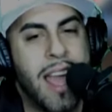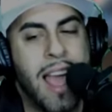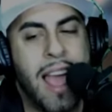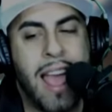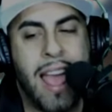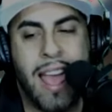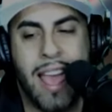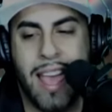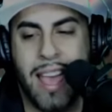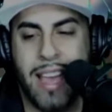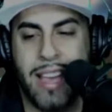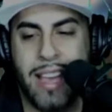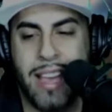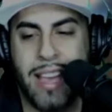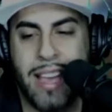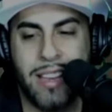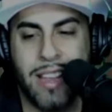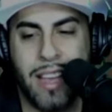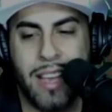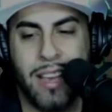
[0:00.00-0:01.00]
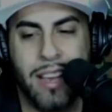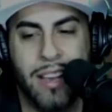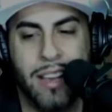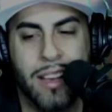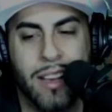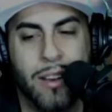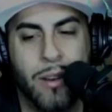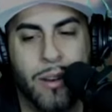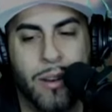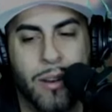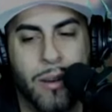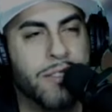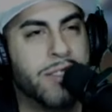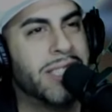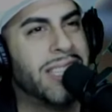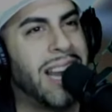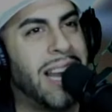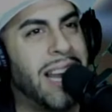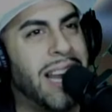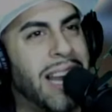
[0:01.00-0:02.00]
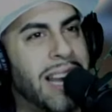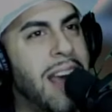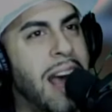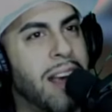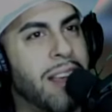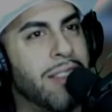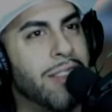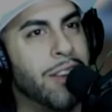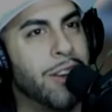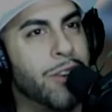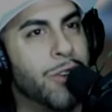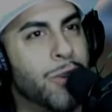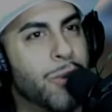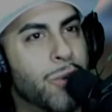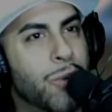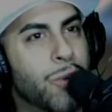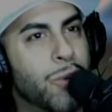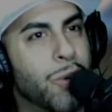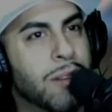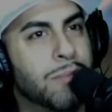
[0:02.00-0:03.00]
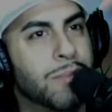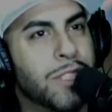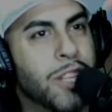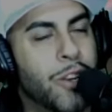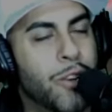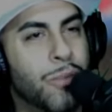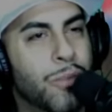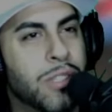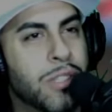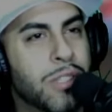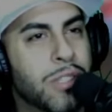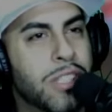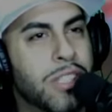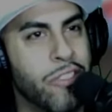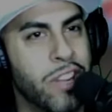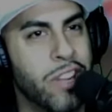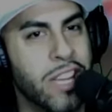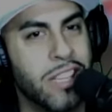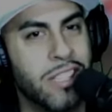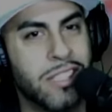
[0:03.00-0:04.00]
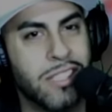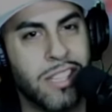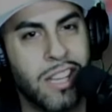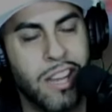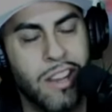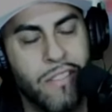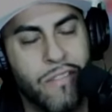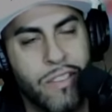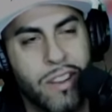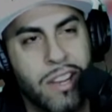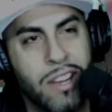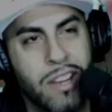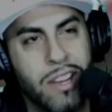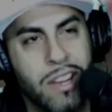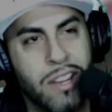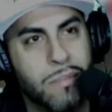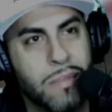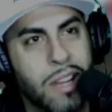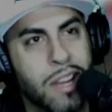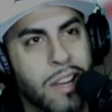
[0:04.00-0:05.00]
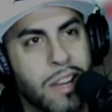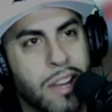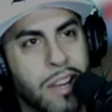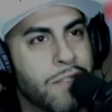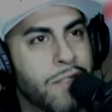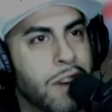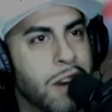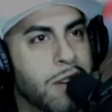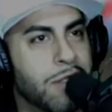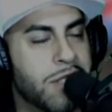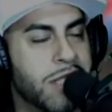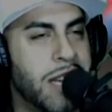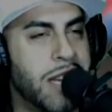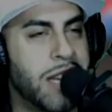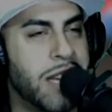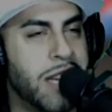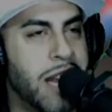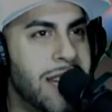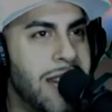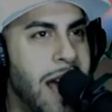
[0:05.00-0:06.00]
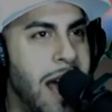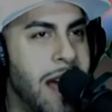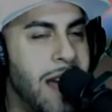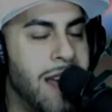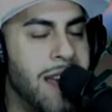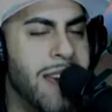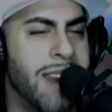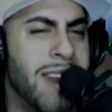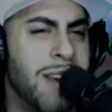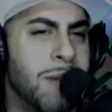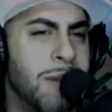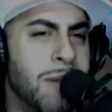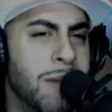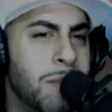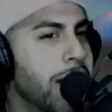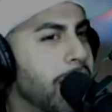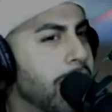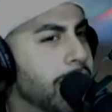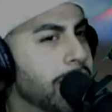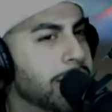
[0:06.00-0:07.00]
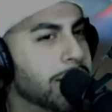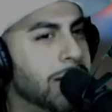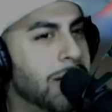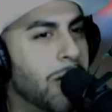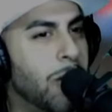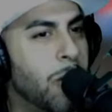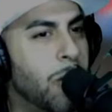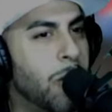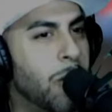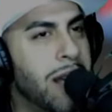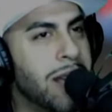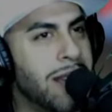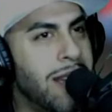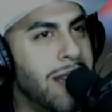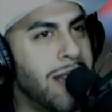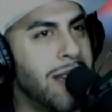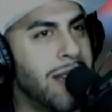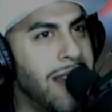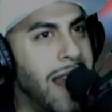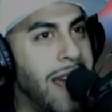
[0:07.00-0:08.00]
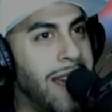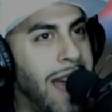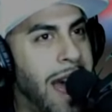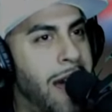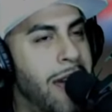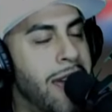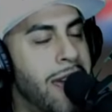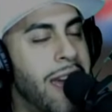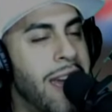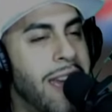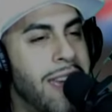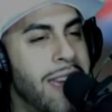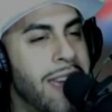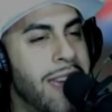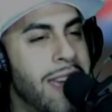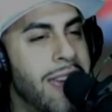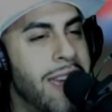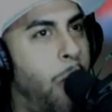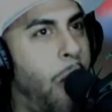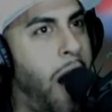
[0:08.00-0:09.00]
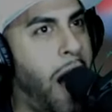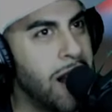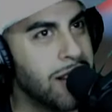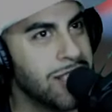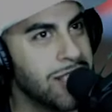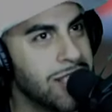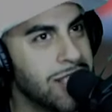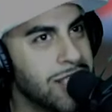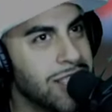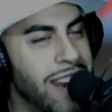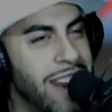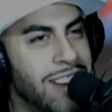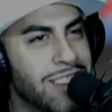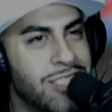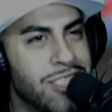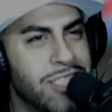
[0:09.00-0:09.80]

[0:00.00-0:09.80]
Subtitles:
And of Selena, the new series of Selena, and I'm like, oh my God! Like I watched it, and